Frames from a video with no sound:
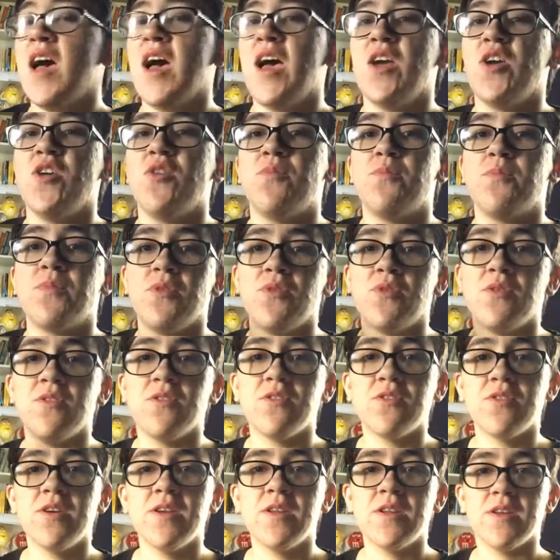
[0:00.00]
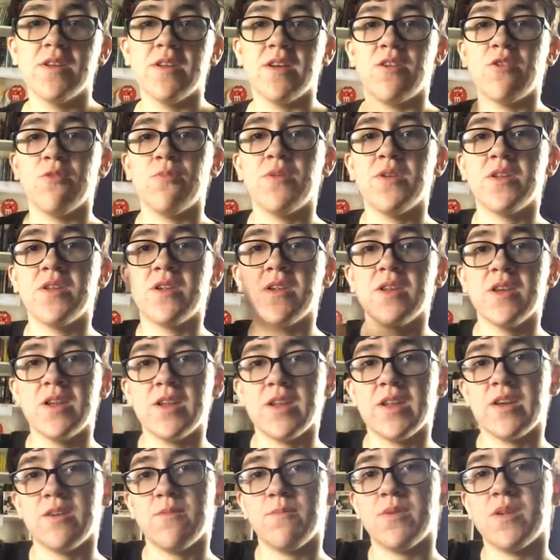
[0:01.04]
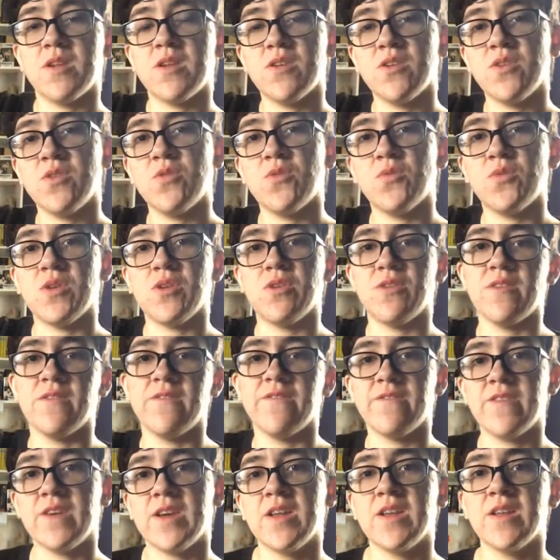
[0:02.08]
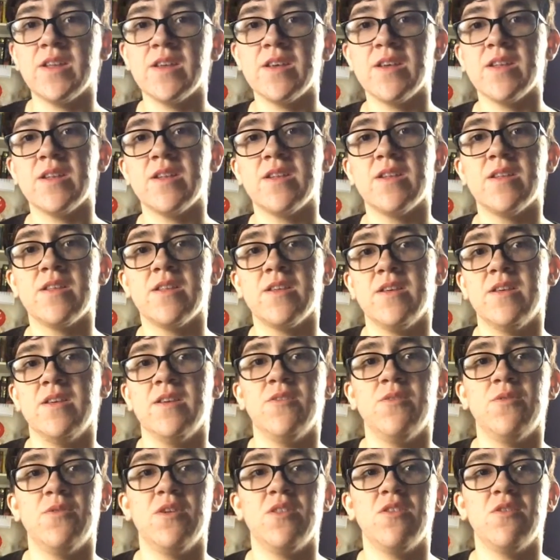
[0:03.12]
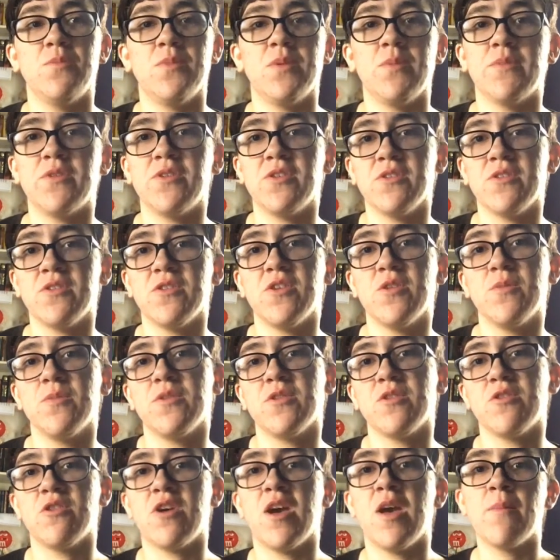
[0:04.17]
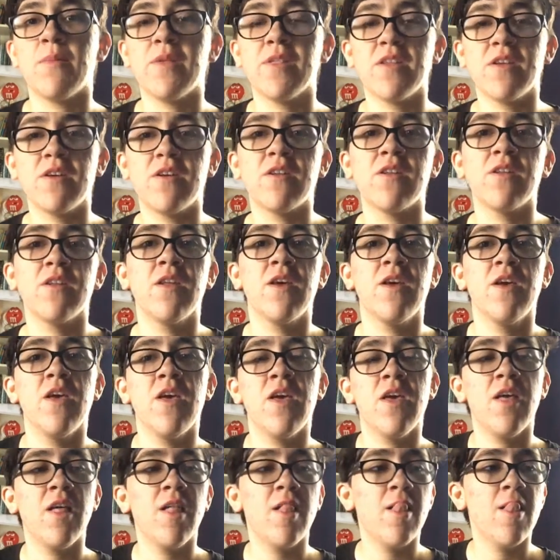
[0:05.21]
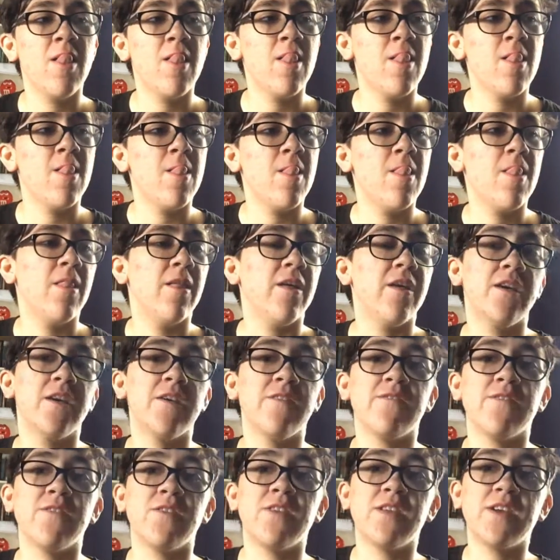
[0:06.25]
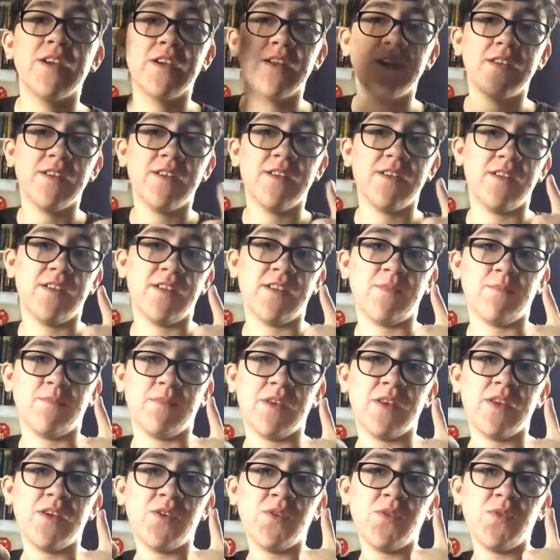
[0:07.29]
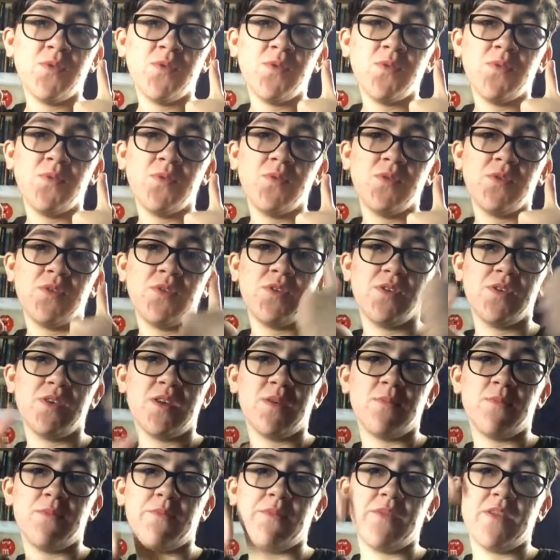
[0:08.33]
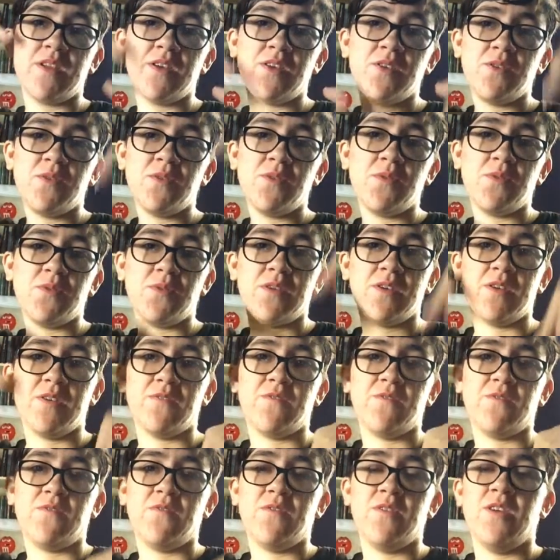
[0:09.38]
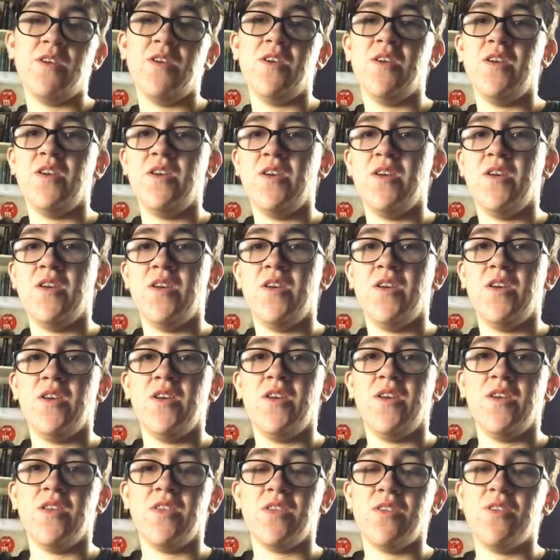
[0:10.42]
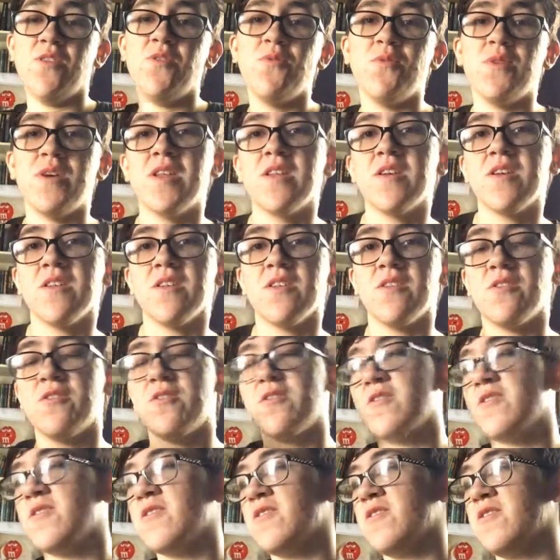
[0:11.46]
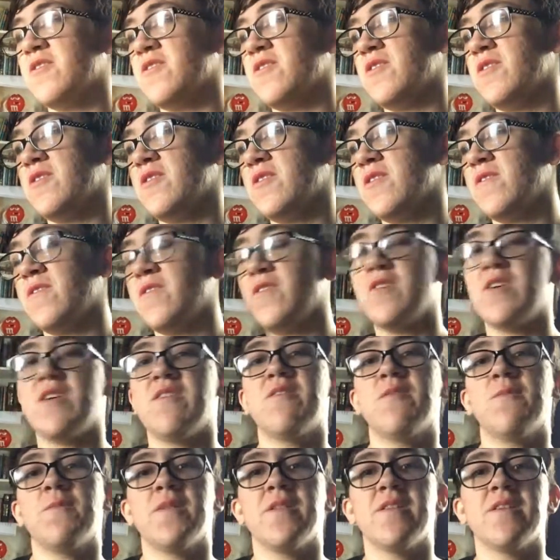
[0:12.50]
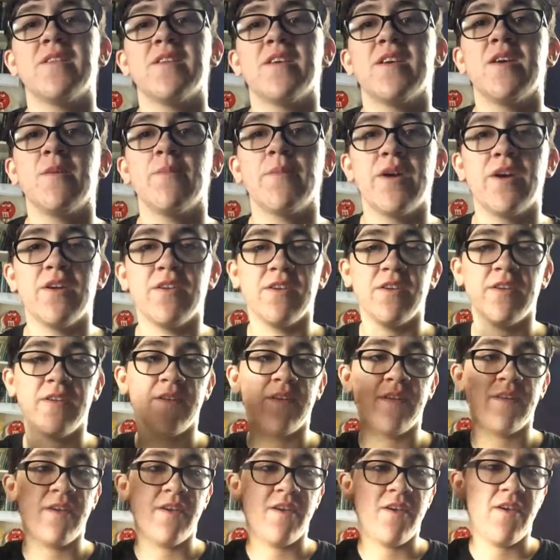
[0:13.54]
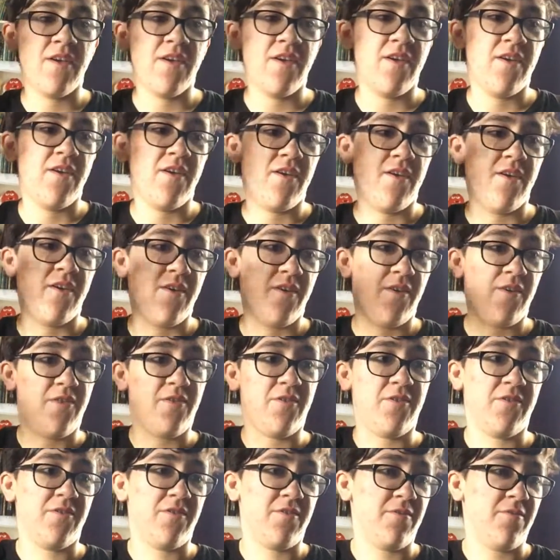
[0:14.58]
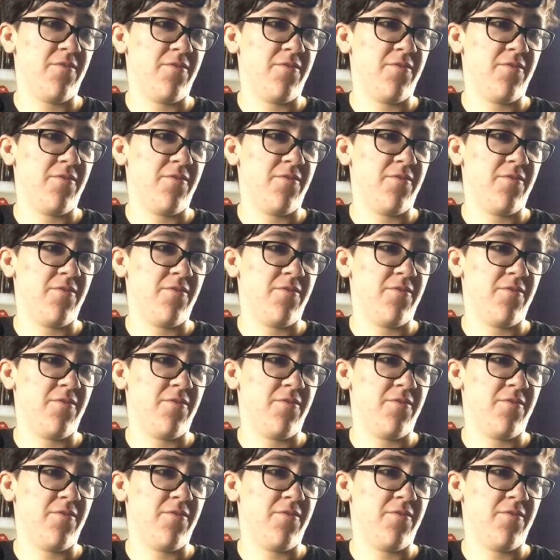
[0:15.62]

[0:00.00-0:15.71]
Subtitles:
I hope you enjoyed it. I'll put a link down below where you can find it, whether it be Barnes & Noble or Amazon. If you liked it, let me know. Comment below if you read it, or if you have something to say about it, or